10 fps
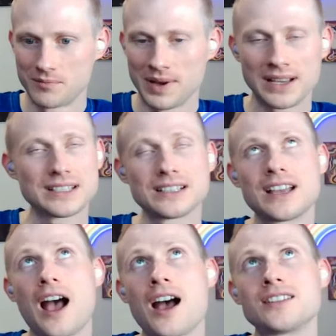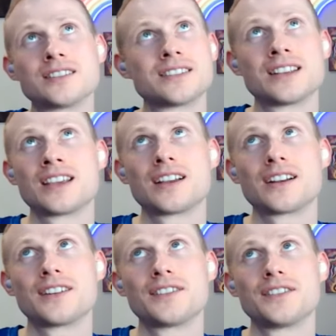basically, I just
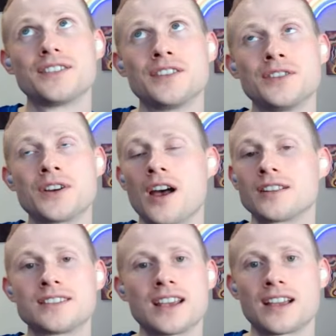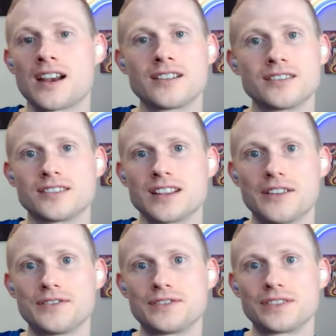think you got to take care of
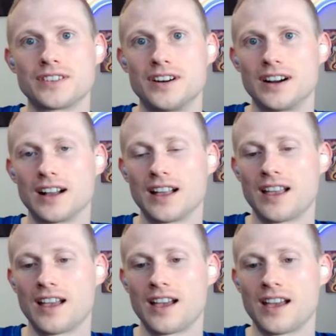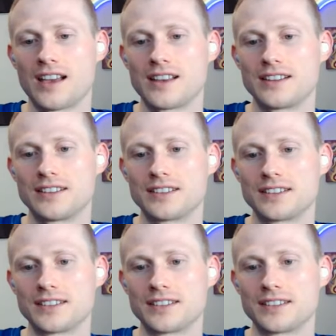yourself. And